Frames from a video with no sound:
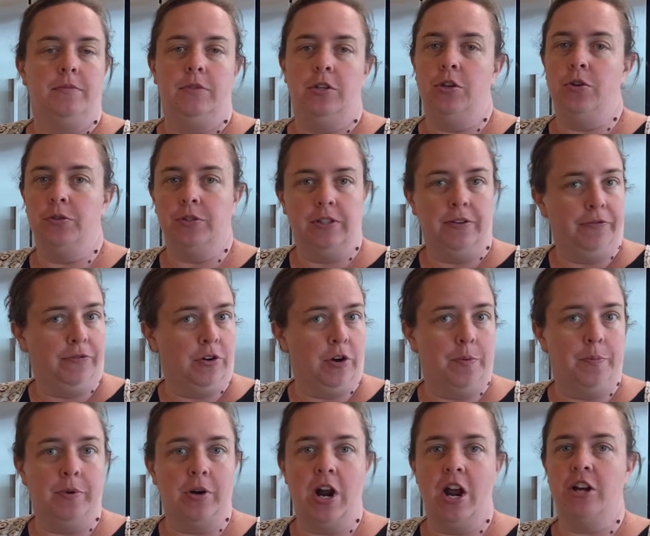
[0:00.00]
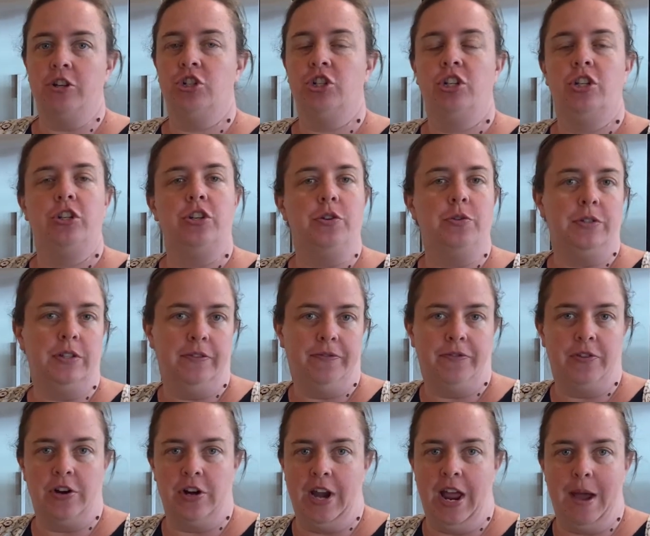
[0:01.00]
Use it for a brunch, use it
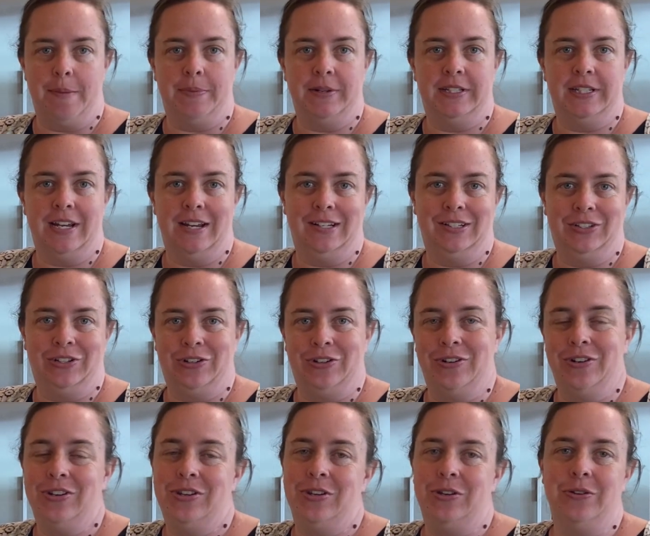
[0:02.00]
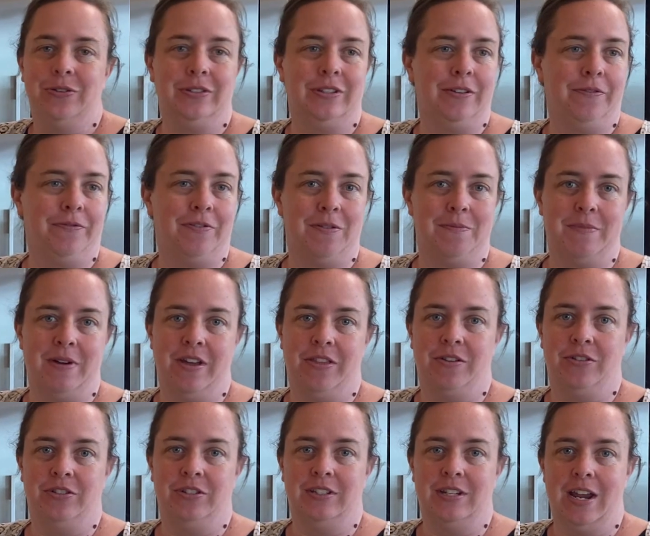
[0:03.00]
for an appetizer, use it for
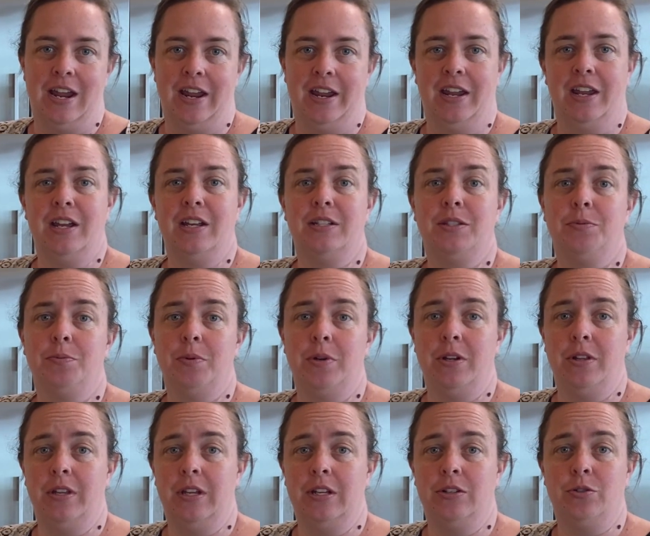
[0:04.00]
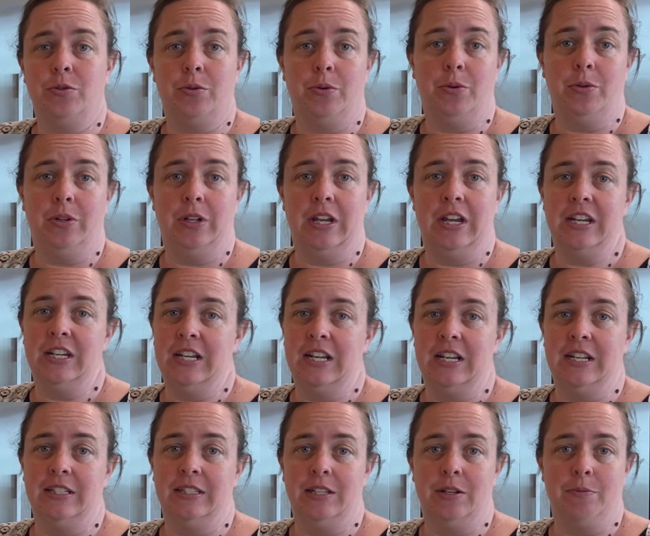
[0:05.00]
Mother's Day. It's really, truly an
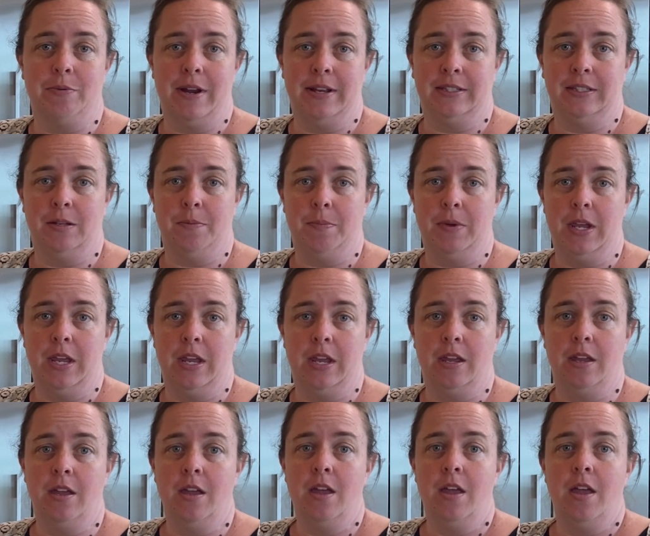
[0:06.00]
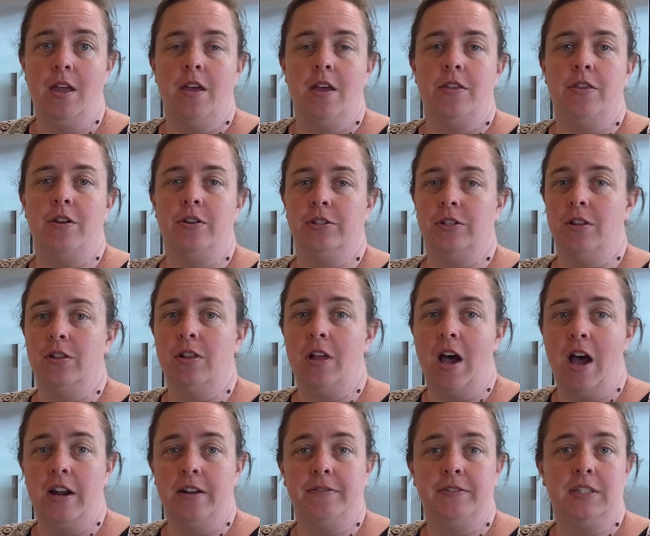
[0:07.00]
easy recipe. There's a
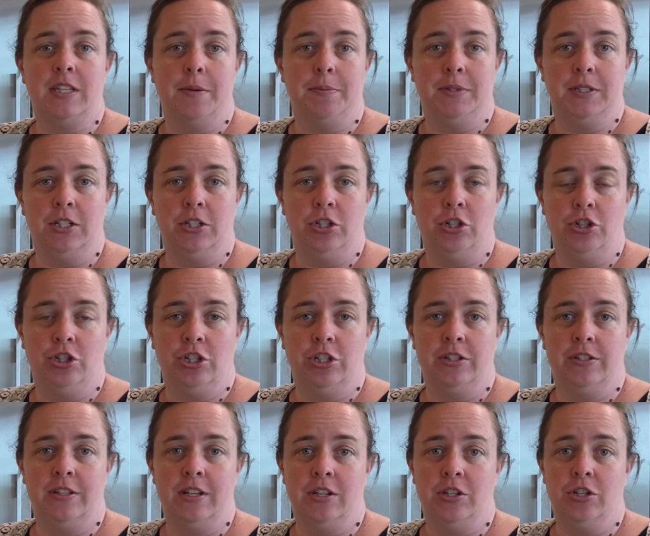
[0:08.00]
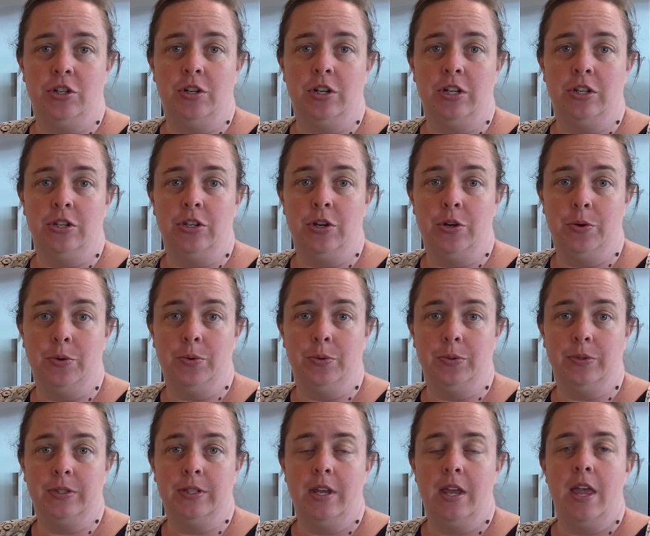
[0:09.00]
lot of substitutions that you can
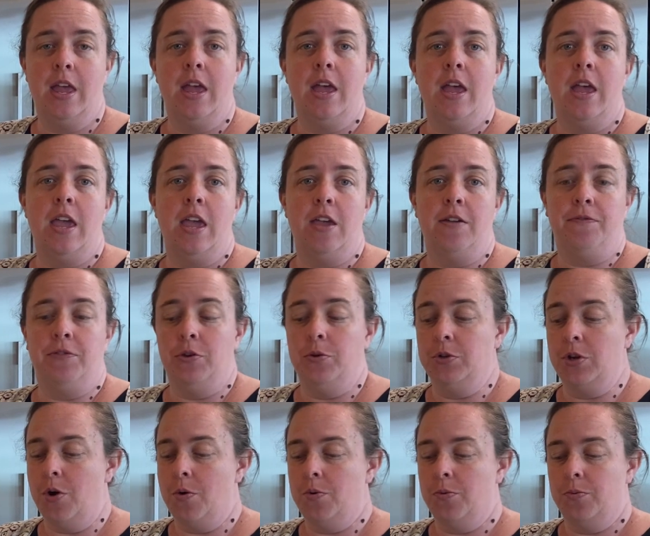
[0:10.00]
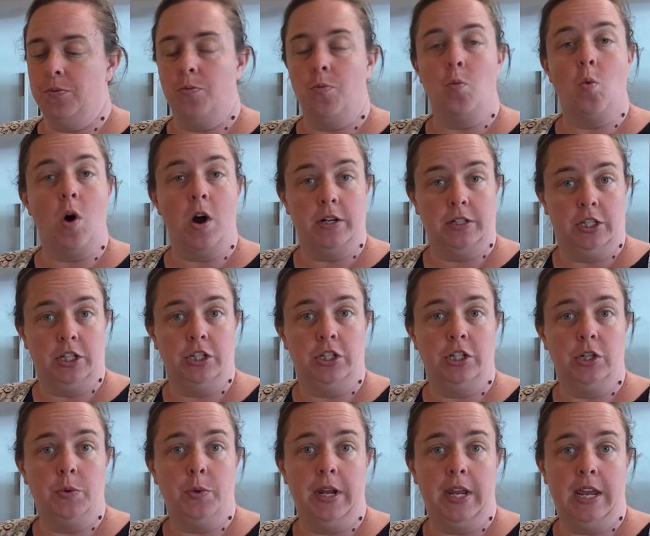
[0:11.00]
use. If you don't want to
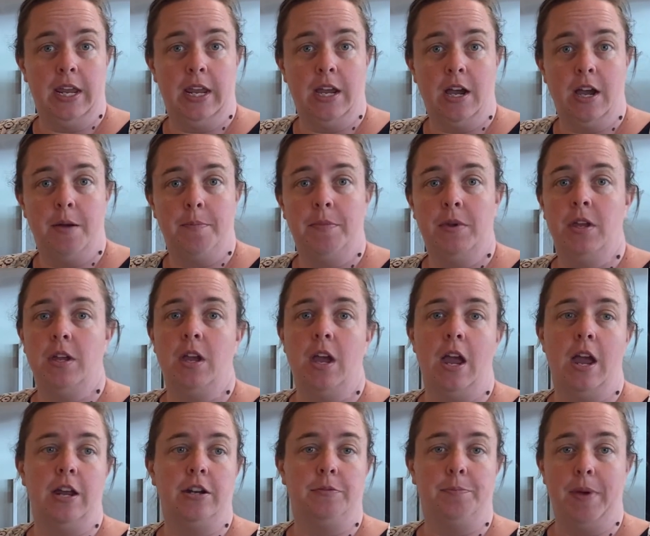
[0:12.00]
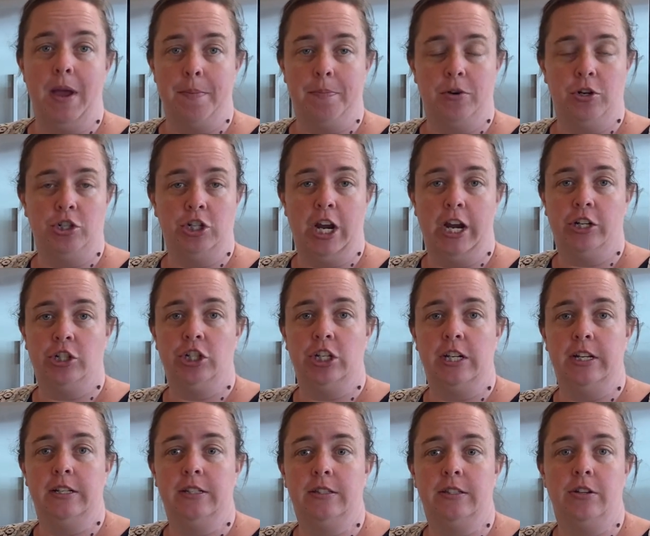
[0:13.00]
do ham and PepperJack
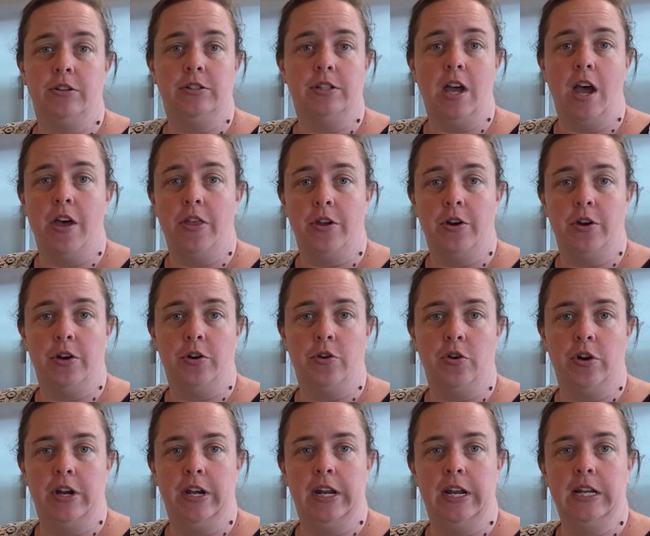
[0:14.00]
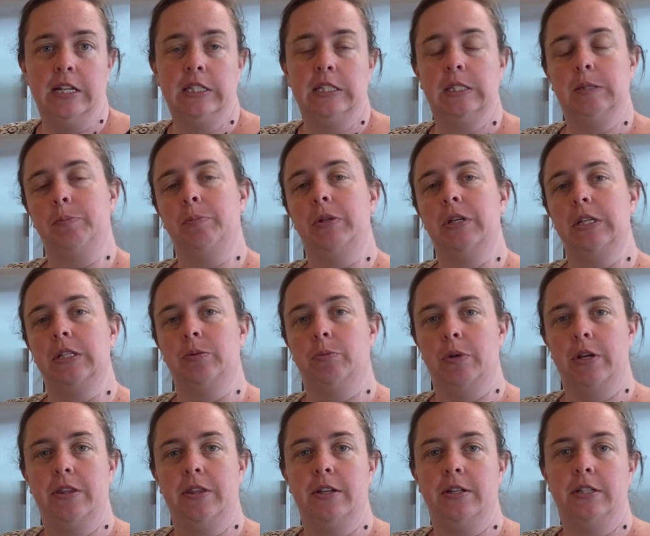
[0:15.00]
cheese, there's other ingredients. Please
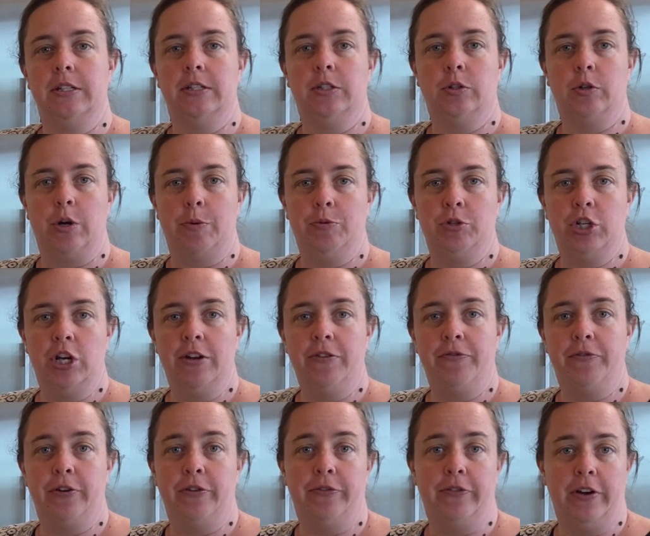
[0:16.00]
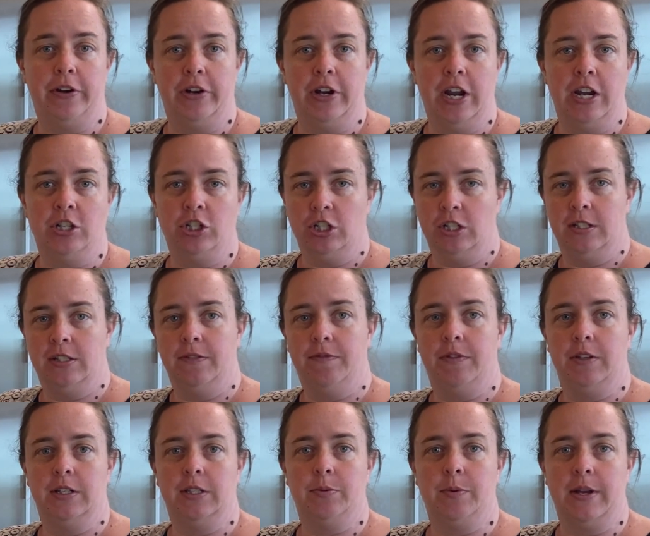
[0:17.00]
the description for variations of
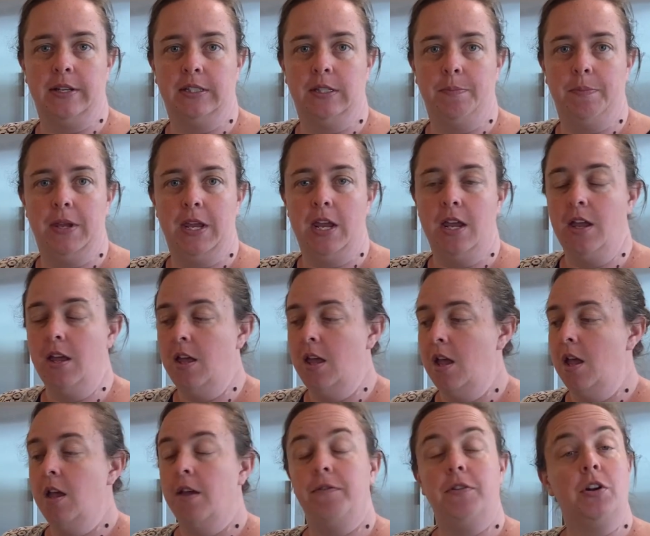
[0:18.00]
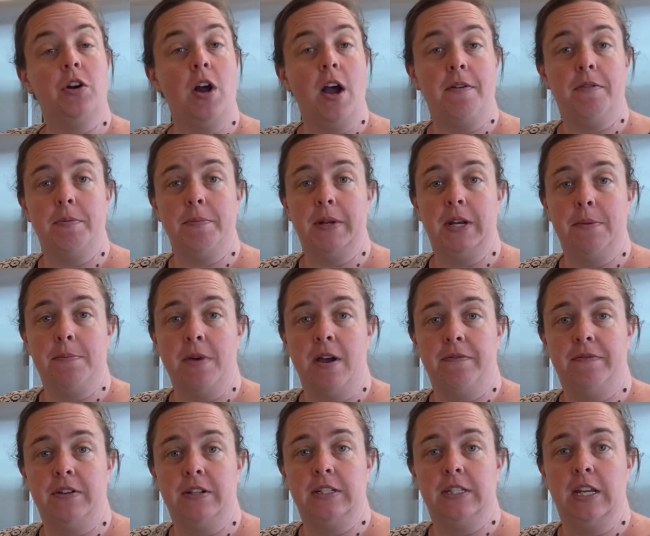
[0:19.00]
this recipe. If you don't have a mini
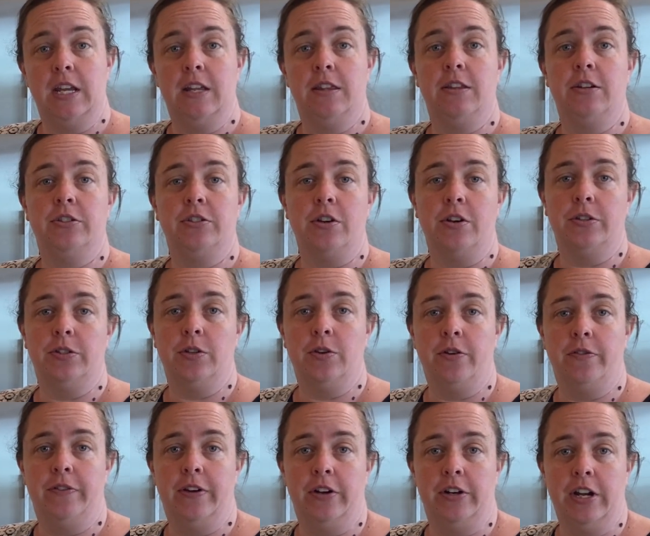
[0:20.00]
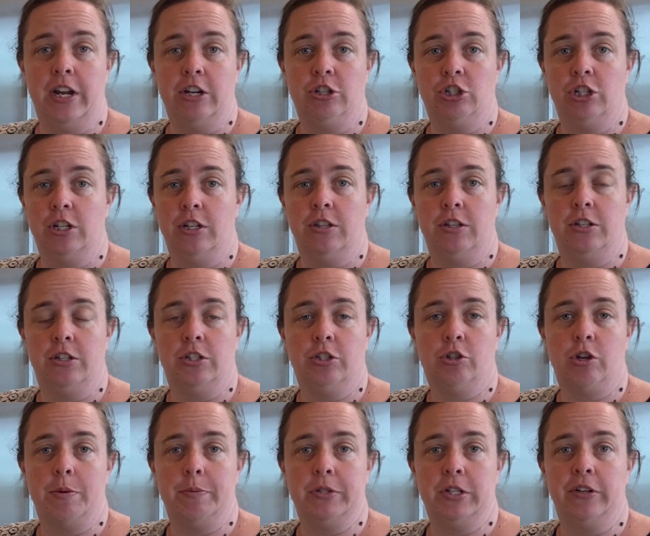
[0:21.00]
muffin tin, there's also a variation in the
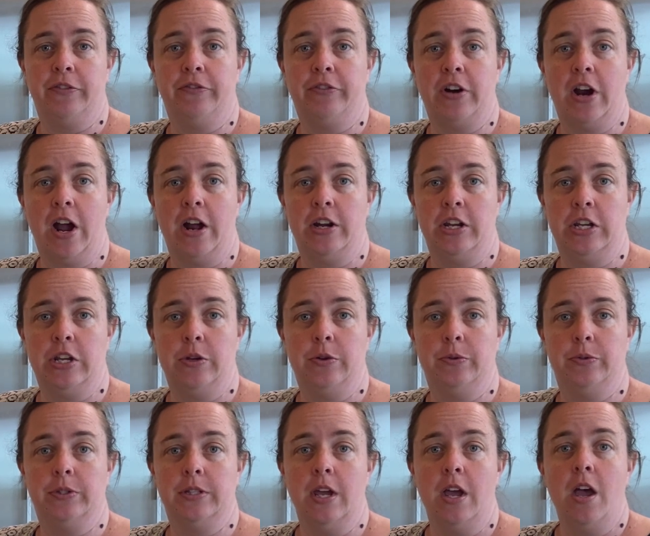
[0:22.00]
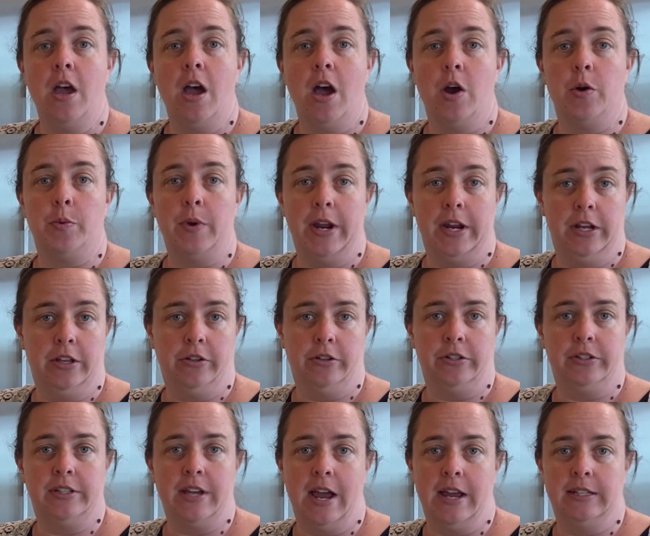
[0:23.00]
description for how to use a regular
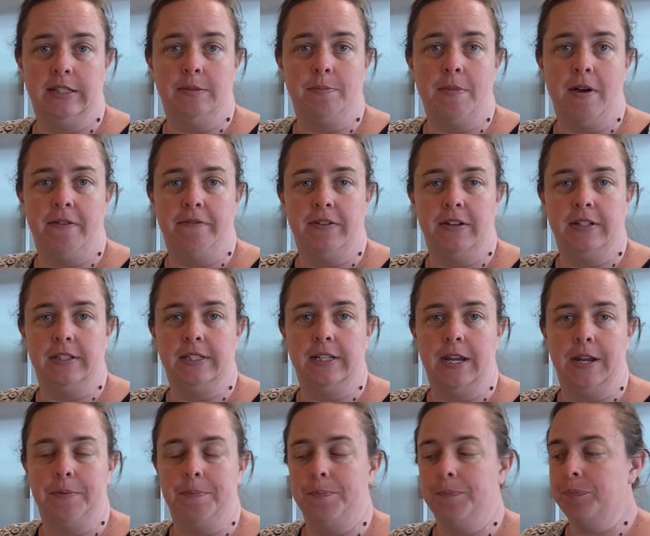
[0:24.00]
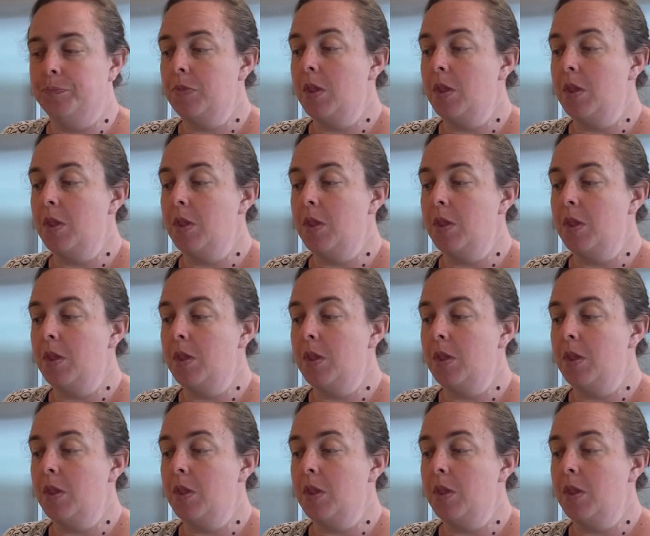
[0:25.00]
sized muffin tin.